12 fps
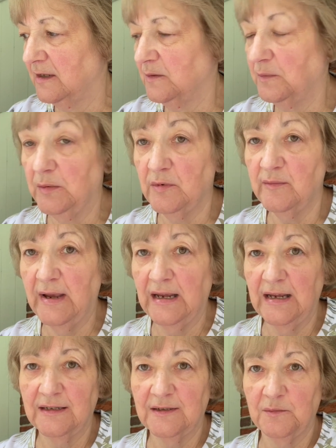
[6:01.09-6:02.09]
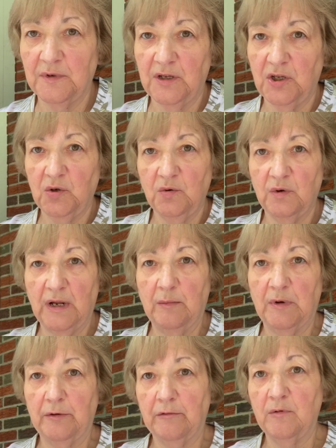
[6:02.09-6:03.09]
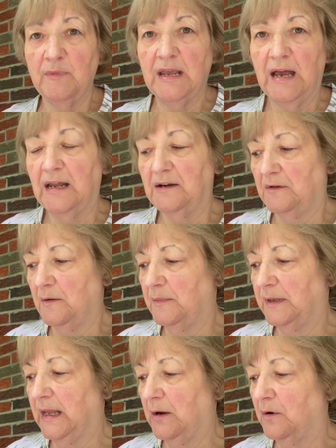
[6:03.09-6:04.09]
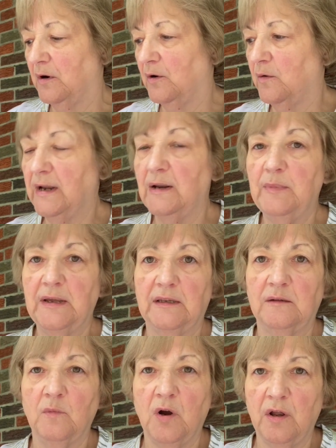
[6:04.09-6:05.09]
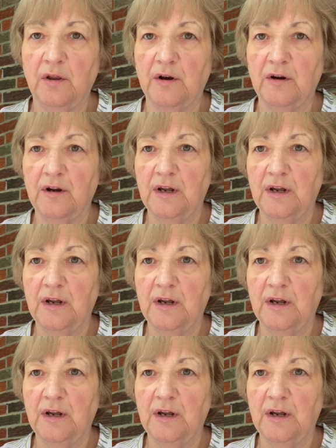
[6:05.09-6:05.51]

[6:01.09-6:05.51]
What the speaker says: some people making some cute amigurumi out of them, but they were quite a bit smaller